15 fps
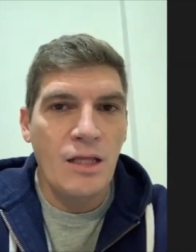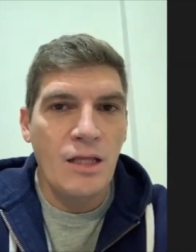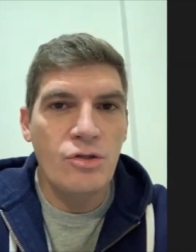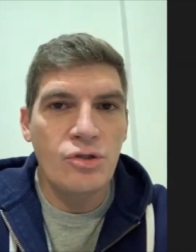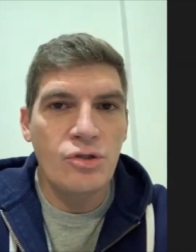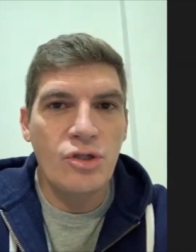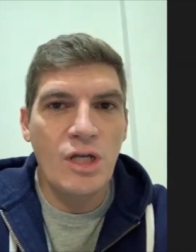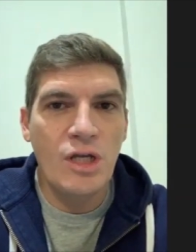
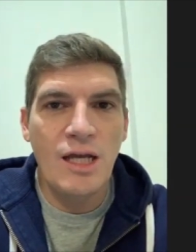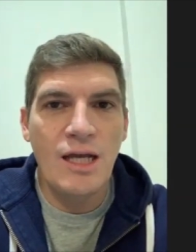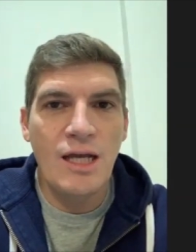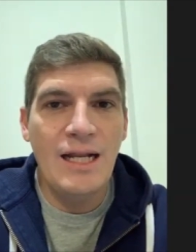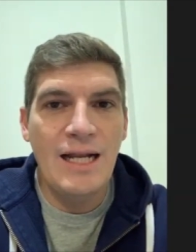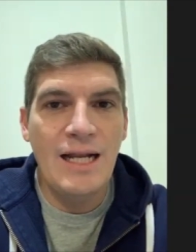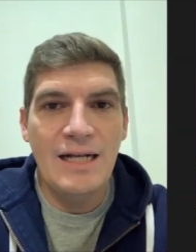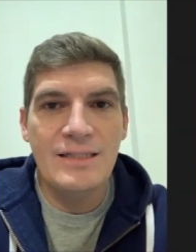just
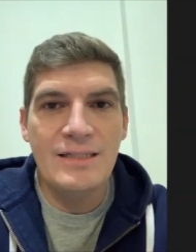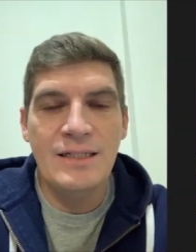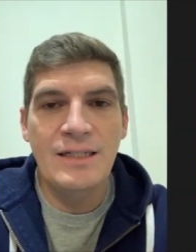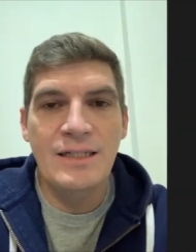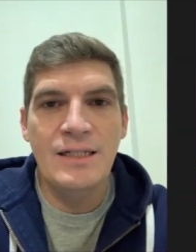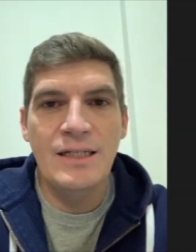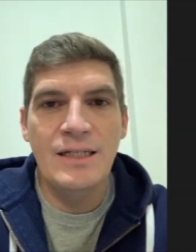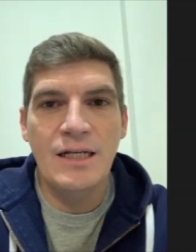relaxing
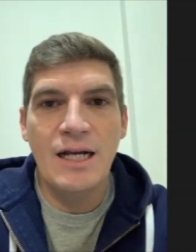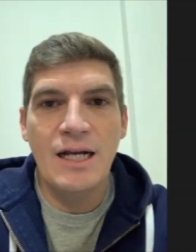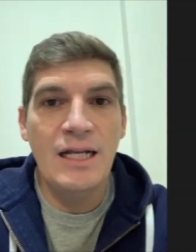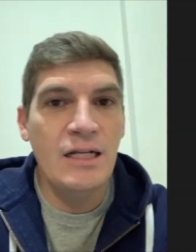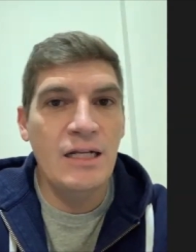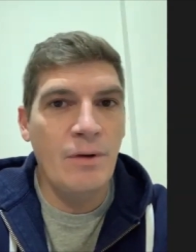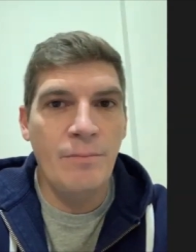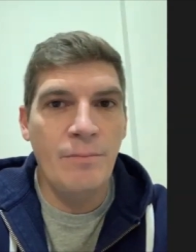and
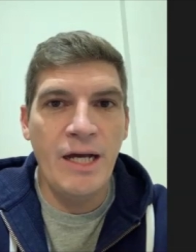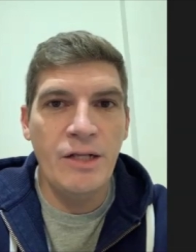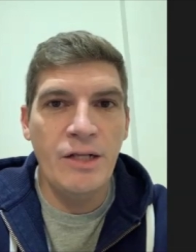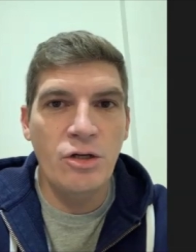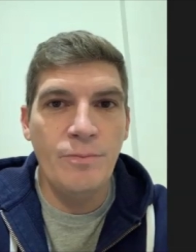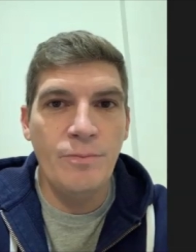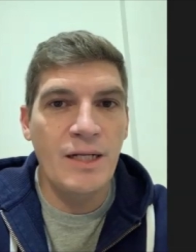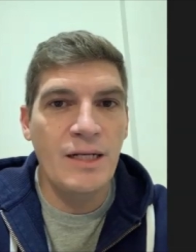clearing my mind
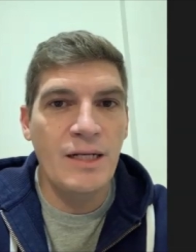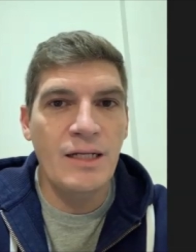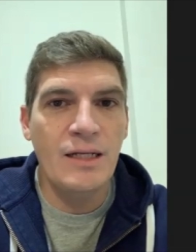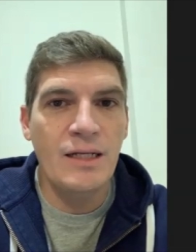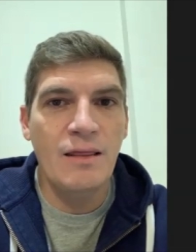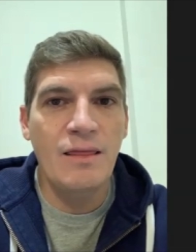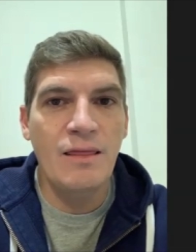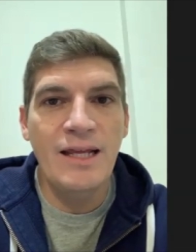up and
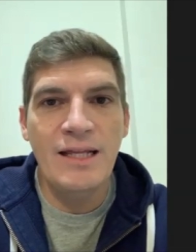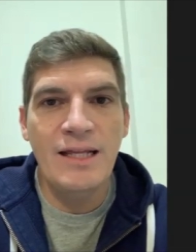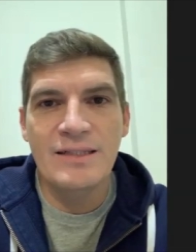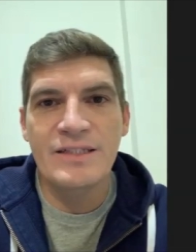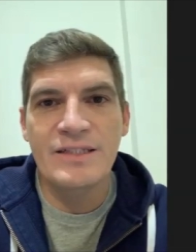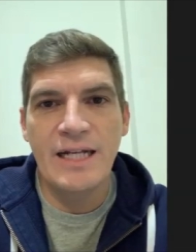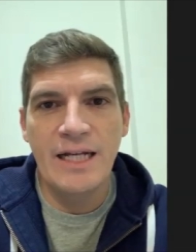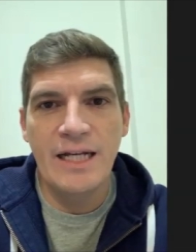thinking
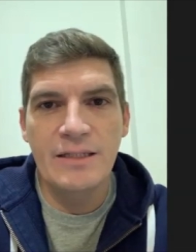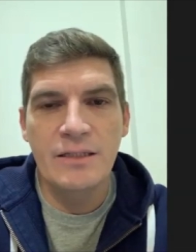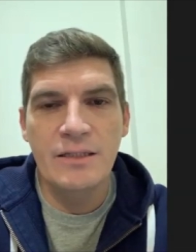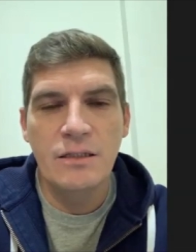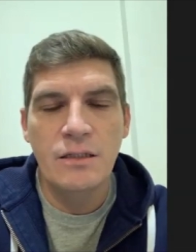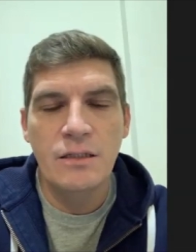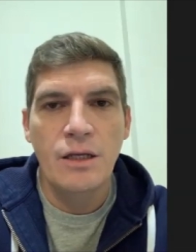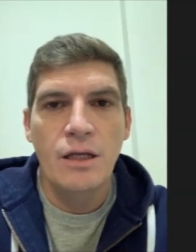straight.
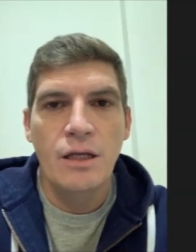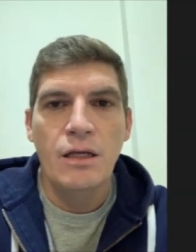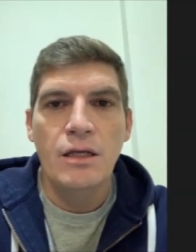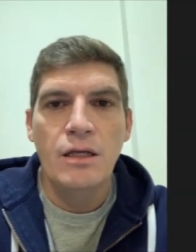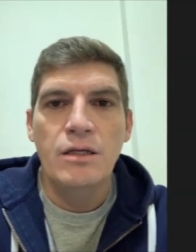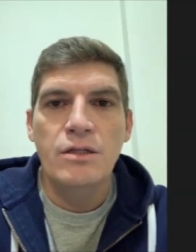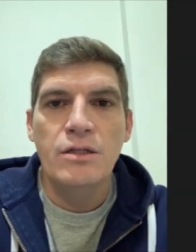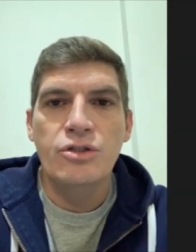
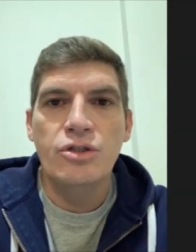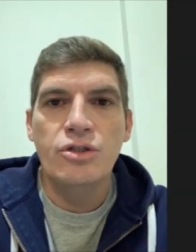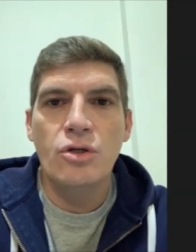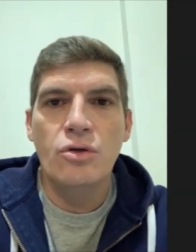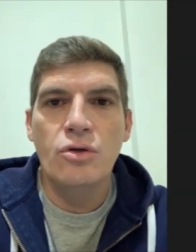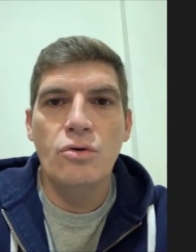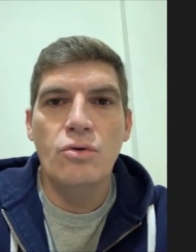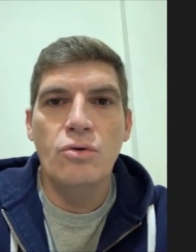
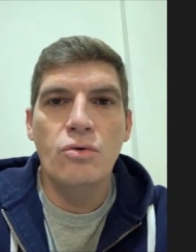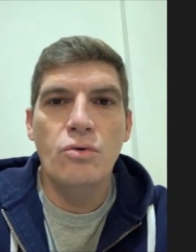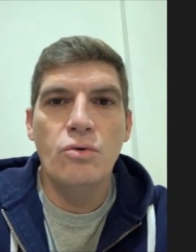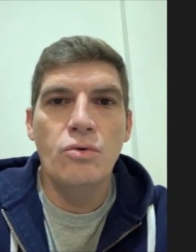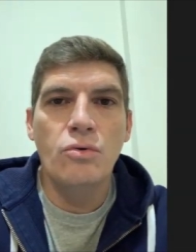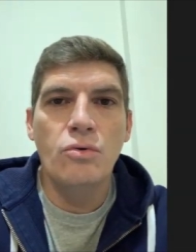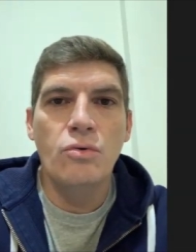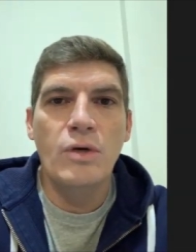
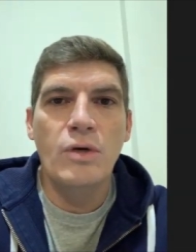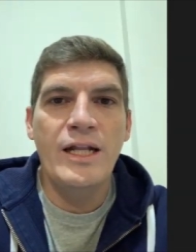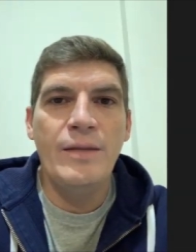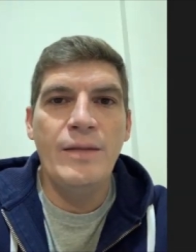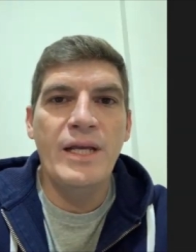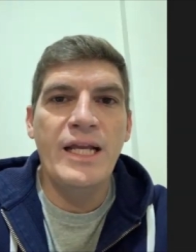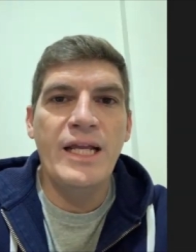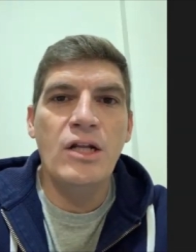So in the
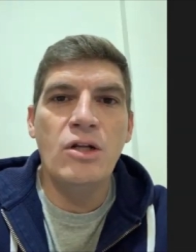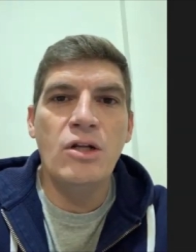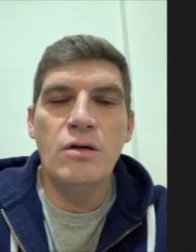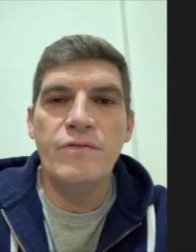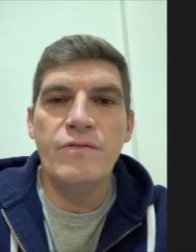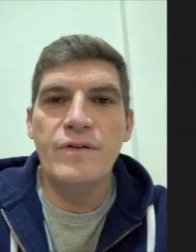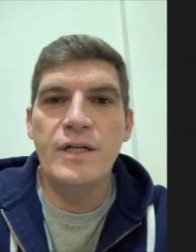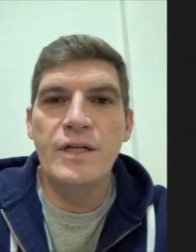beginning
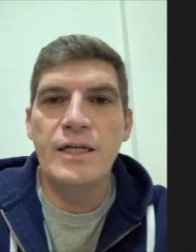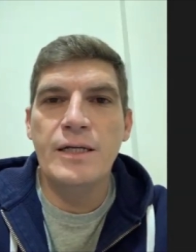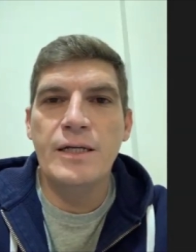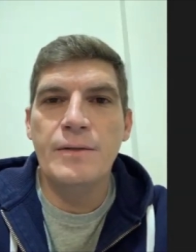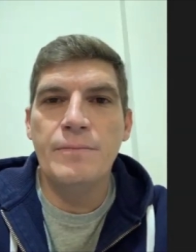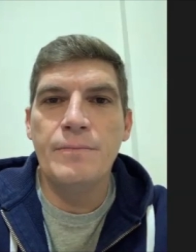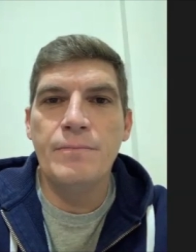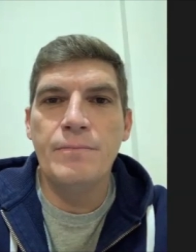of
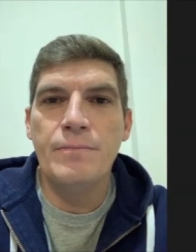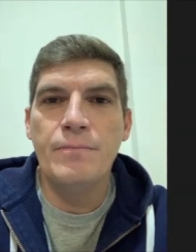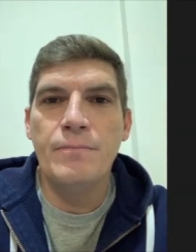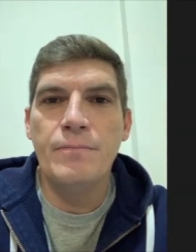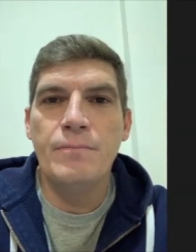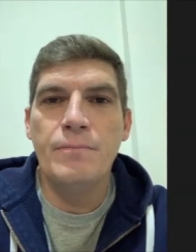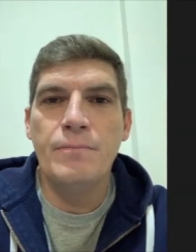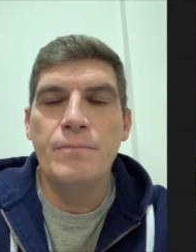um,
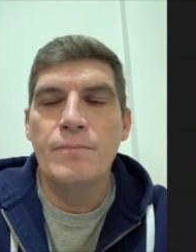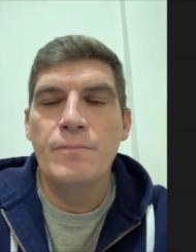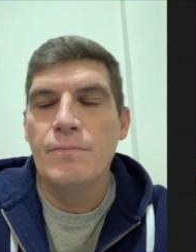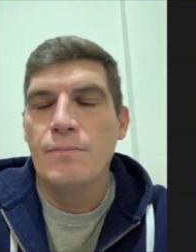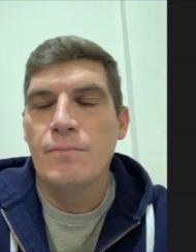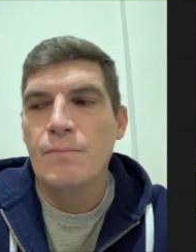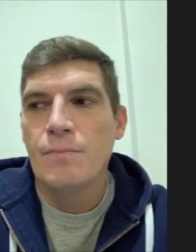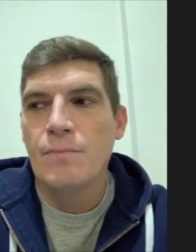
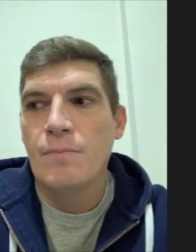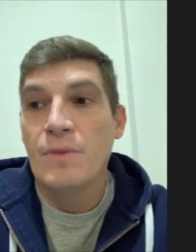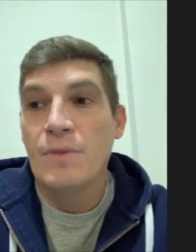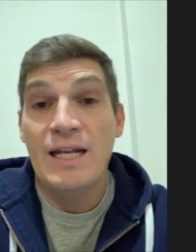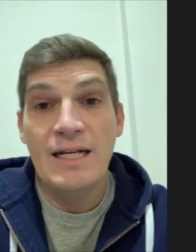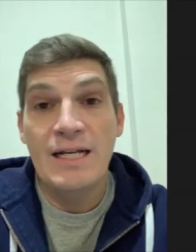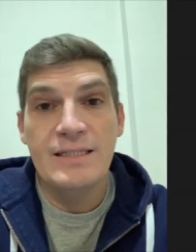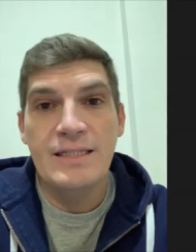
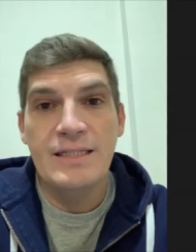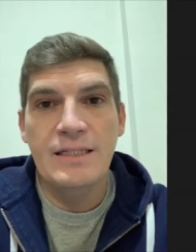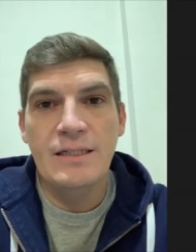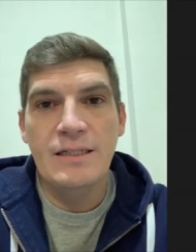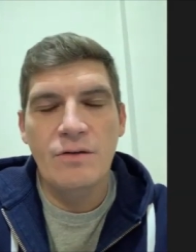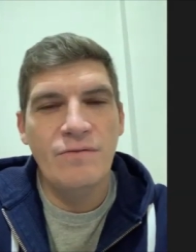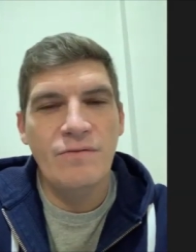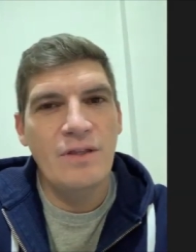the next year
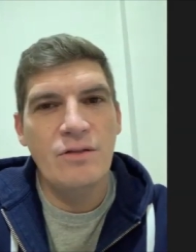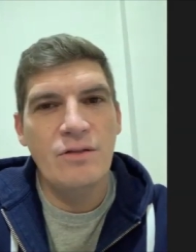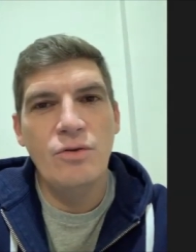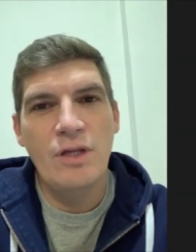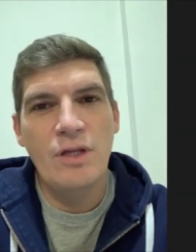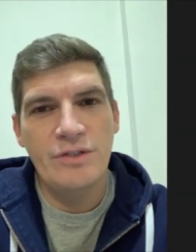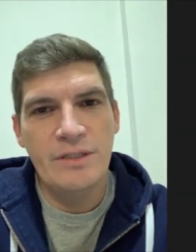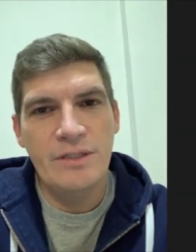of
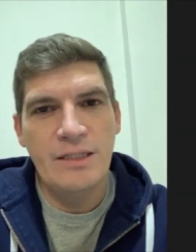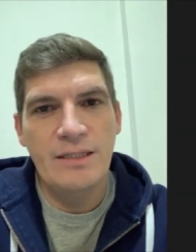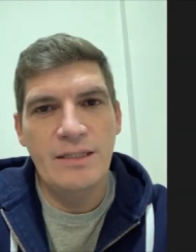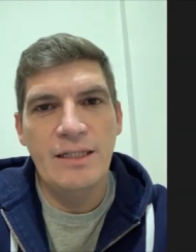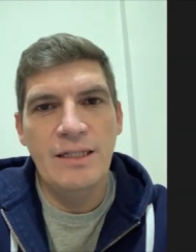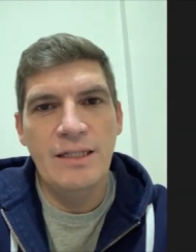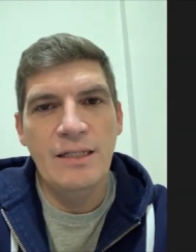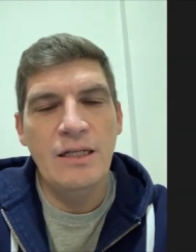
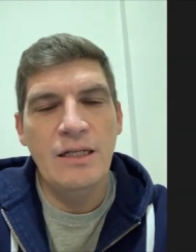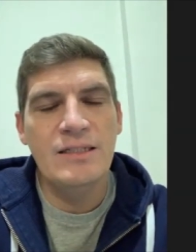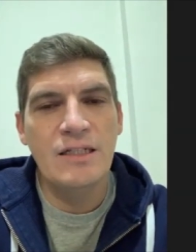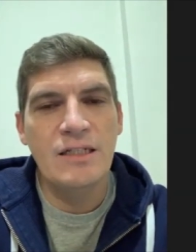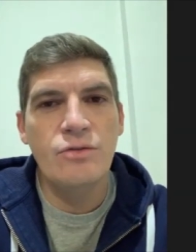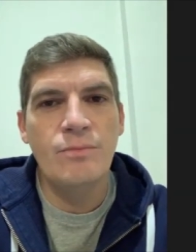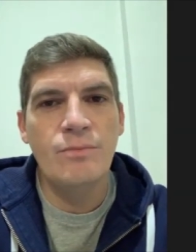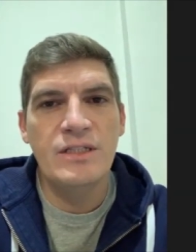2019, I
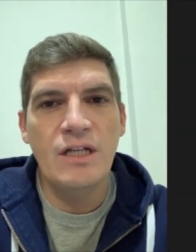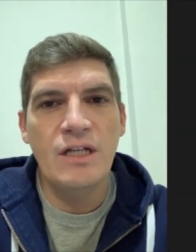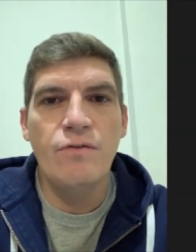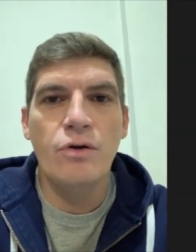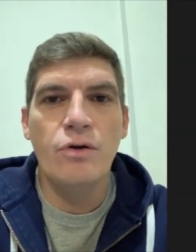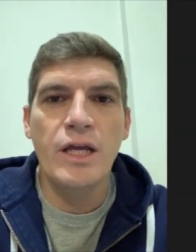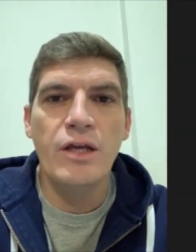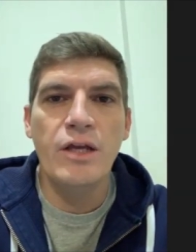said to myself,
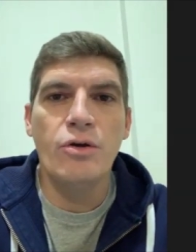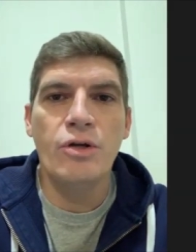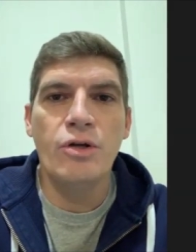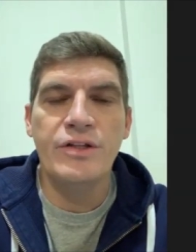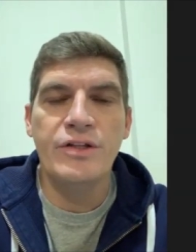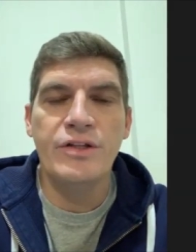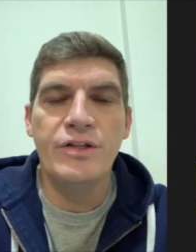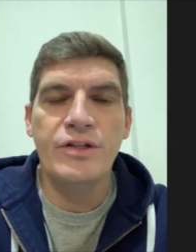okay, you're going to try